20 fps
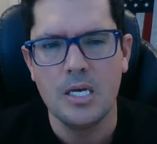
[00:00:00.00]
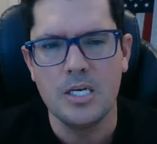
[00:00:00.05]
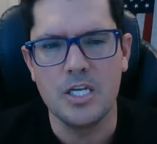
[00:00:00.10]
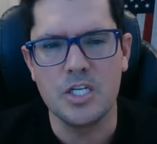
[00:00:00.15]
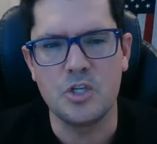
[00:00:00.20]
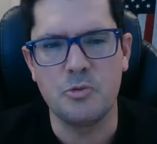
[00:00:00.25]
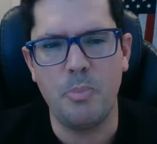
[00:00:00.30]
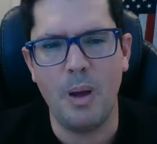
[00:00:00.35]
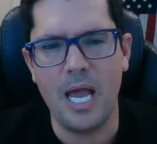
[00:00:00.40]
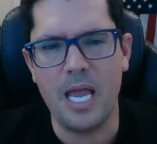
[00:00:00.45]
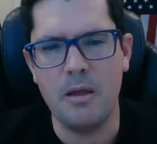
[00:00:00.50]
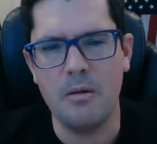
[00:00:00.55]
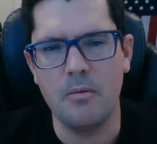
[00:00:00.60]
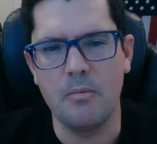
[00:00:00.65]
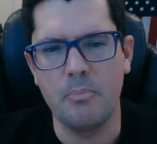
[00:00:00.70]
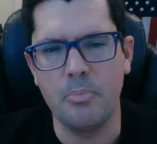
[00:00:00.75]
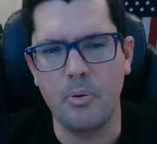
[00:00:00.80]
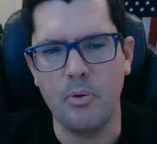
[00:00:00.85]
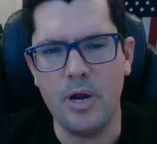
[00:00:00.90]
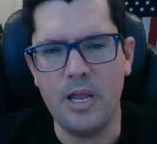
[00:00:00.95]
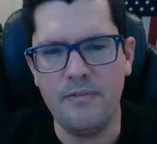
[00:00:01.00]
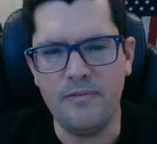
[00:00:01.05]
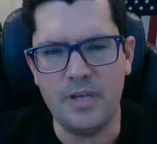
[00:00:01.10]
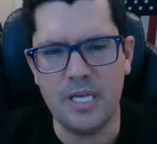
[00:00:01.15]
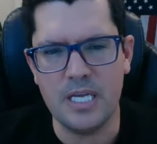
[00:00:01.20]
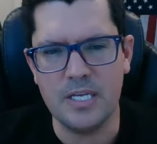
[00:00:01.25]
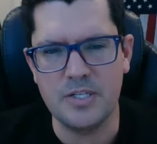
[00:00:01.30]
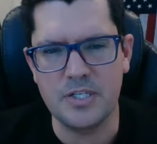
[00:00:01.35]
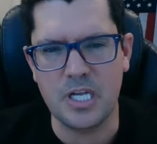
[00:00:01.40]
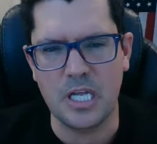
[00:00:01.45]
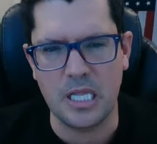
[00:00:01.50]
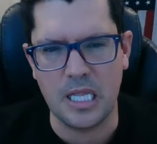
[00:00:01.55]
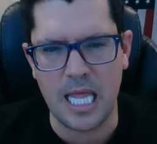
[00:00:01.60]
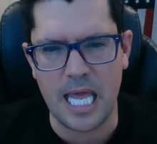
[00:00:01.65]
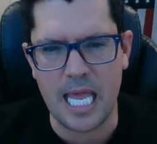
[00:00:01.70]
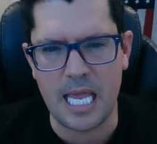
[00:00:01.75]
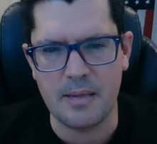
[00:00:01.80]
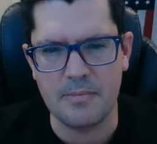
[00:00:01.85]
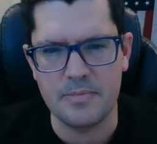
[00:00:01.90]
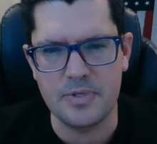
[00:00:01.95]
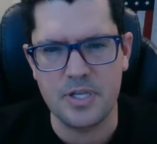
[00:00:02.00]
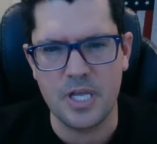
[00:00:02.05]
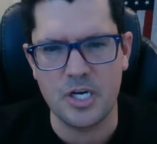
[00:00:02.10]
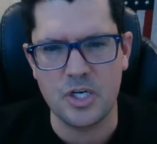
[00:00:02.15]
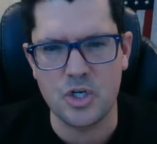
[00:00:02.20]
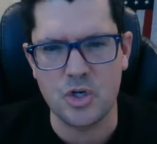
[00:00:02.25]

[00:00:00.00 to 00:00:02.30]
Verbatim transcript: despite previous claims that